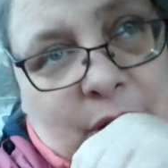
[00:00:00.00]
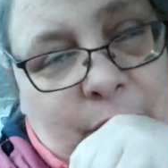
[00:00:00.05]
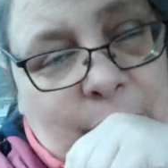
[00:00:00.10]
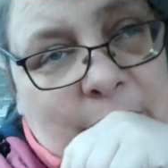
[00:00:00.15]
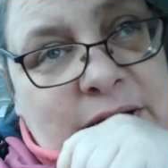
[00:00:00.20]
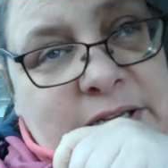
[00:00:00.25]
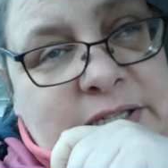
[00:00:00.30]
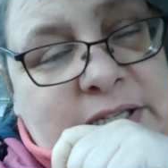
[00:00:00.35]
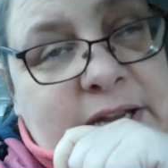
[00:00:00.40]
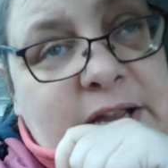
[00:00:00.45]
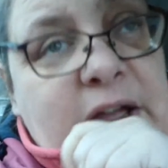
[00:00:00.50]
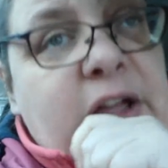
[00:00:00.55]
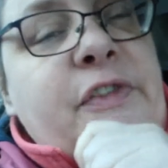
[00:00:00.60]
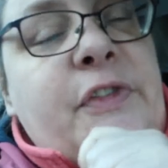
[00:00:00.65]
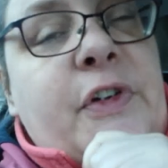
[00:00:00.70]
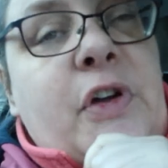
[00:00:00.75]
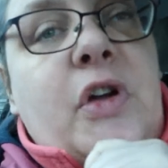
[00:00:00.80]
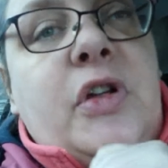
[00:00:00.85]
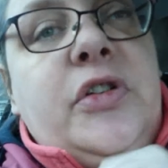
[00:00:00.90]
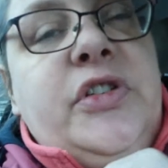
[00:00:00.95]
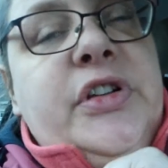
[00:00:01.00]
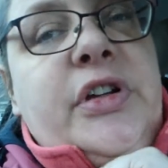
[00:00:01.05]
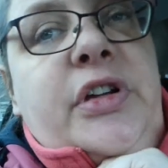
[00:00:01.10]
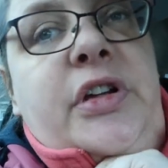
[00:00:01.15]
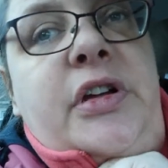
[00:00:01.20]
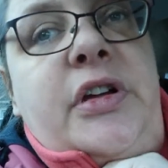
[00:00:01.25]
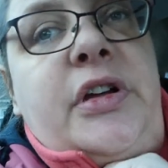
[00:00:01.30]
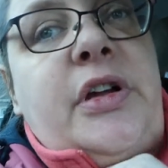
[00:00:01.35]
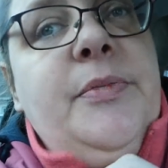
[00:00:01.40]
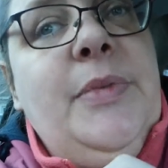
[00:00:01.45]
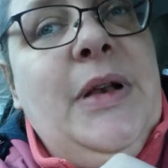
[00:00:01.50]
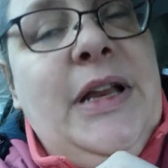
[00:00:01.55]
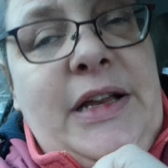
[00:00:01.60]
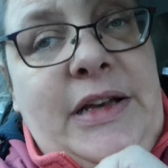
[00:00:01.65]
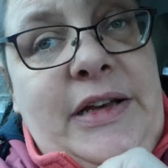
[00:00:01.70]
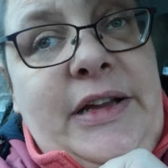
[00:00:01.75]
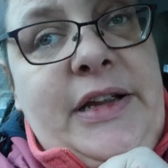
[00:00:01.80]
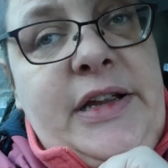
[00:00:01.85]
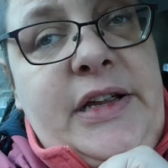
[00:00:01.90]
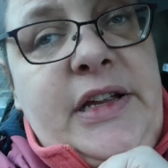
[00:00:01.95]
Wednesday, I forgot
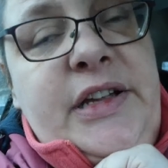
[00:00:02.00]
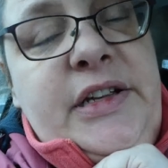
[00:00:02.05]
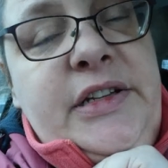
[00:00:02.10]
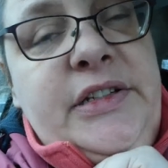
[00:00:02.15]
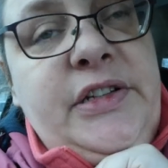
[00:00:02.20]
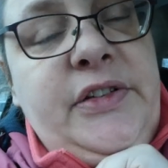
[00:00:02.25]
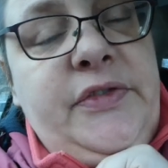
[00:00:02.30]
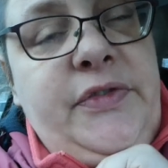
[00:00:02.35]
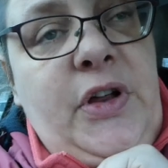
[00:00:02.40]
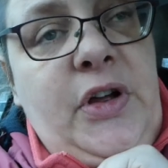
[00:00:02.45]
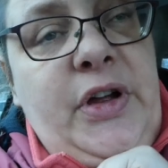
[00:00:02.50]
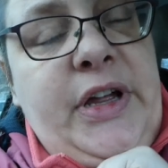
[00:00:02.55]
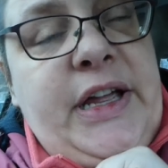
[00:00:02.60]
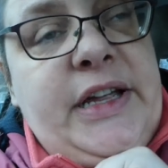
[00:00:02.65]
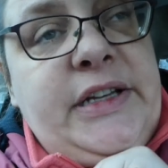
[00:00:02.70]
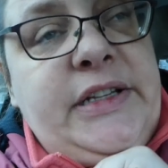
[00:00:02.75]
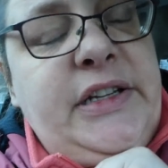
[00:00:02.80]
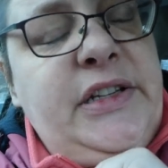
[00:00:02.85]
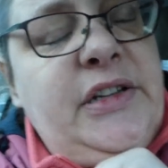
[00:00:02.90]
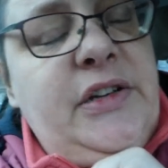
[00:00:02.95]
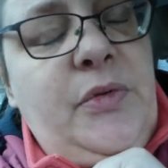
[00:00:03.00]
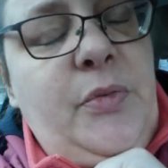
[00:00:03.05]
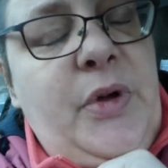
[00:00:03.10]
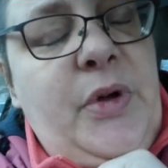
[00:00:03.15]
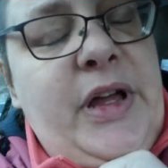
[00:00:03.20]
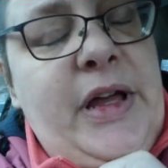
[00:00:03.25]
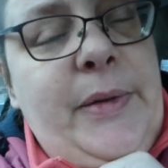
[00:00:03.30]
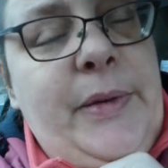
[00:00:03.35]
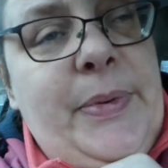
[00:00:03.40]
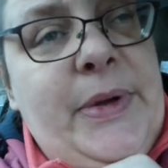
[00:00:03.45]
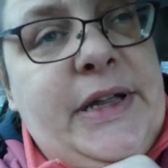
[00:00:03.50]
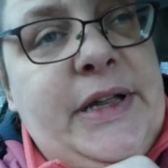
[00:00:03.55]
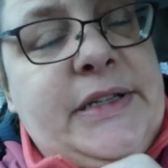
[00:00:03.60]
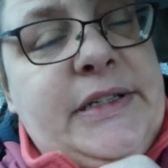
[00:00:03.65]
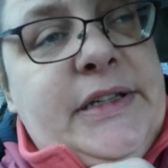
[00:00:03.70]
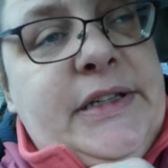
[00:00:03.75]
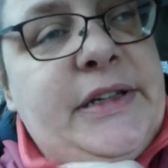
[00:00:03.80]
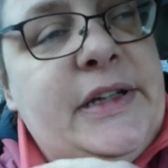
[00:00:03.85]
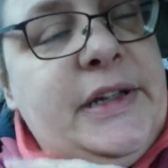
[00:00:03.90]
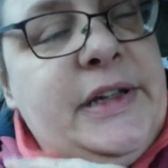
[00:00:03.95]
completely to vlog it. I don't know what
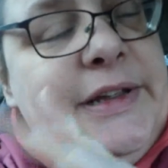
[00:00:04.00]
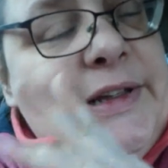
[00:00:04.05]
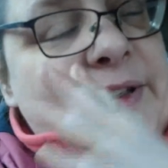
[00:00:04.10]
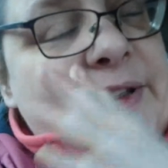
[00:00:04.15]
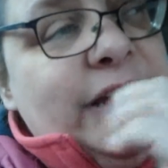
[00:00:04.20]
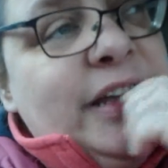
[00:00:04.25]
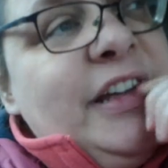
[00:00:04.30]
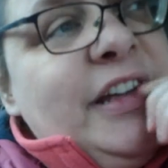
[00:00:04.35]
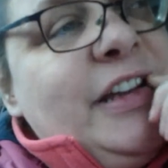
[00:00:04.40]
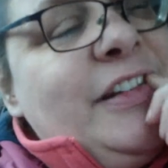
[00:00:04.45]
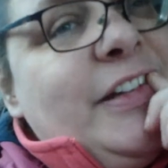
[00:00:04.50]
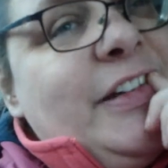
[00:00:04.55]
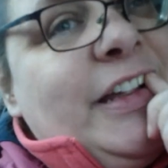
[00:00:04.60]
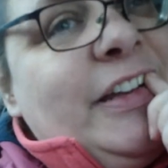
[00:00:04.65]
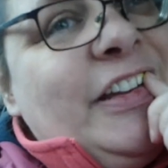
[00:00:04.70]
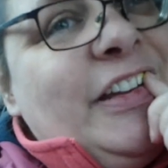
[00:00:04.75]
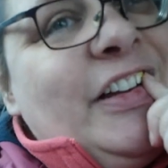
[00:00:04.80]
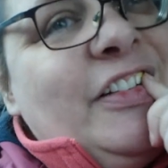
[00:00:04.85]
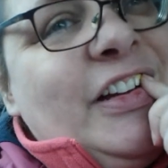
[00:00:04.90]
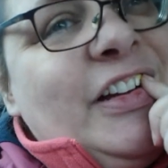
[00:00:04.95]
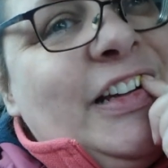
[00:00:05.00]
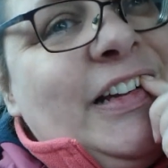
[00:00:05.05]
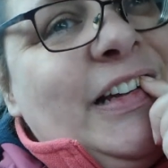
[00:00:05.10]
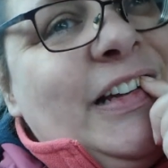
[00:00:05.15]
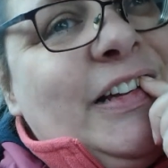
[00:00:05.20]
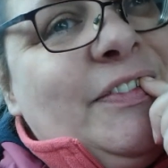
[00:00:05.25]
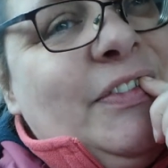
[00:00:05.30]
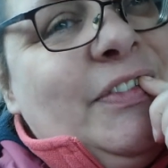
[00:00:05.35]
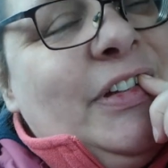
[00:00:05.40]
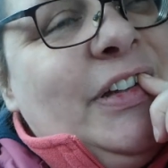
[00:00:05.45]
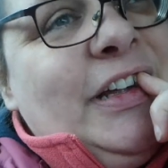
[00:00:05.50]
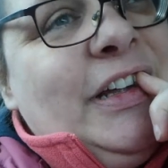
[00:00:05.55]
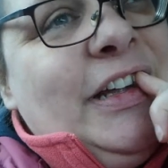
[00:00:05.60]
happened. Anyway, so I am...